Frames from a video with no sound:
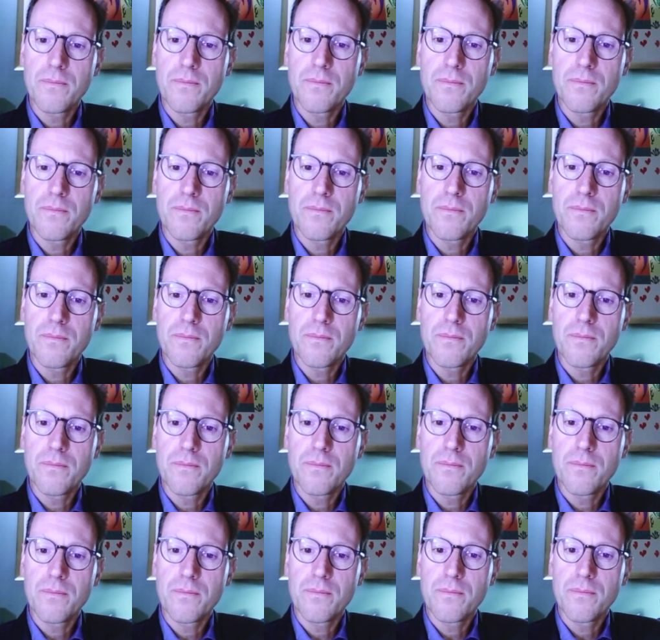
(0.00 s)

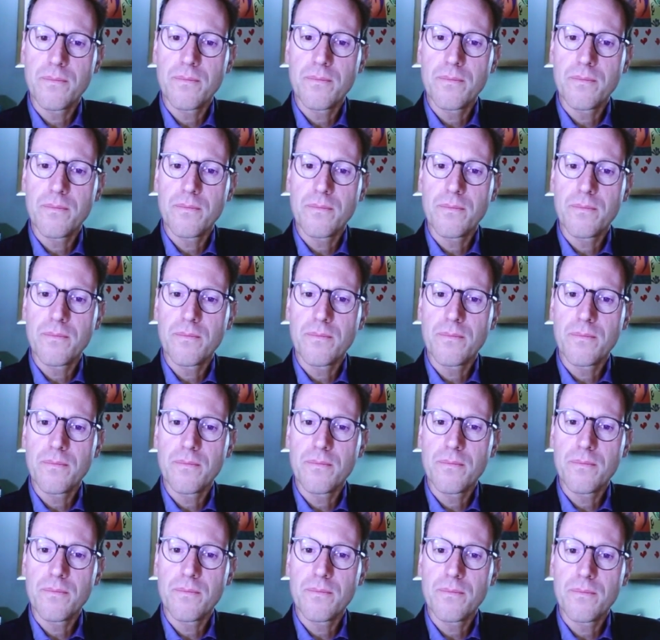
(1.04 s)

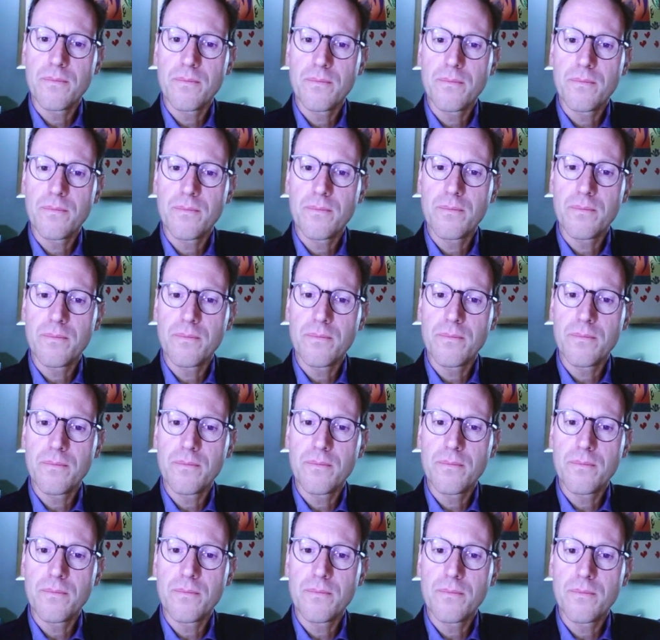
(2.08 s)

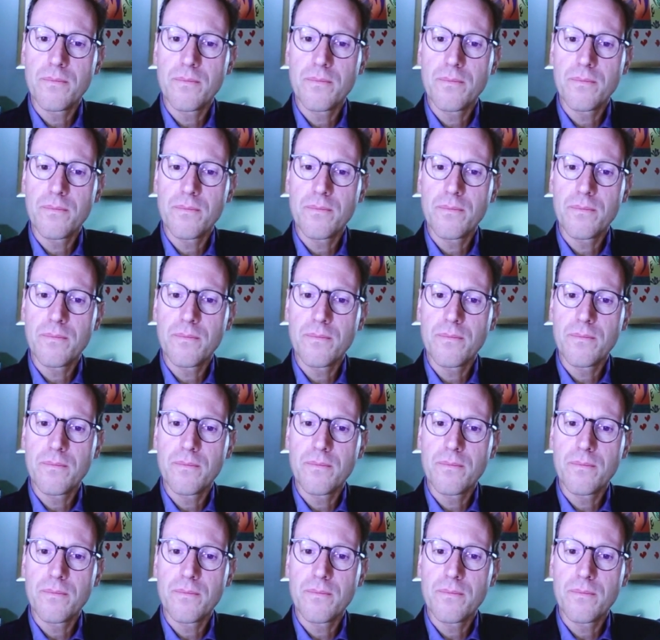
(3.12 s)
No words are spoken by the person on screen.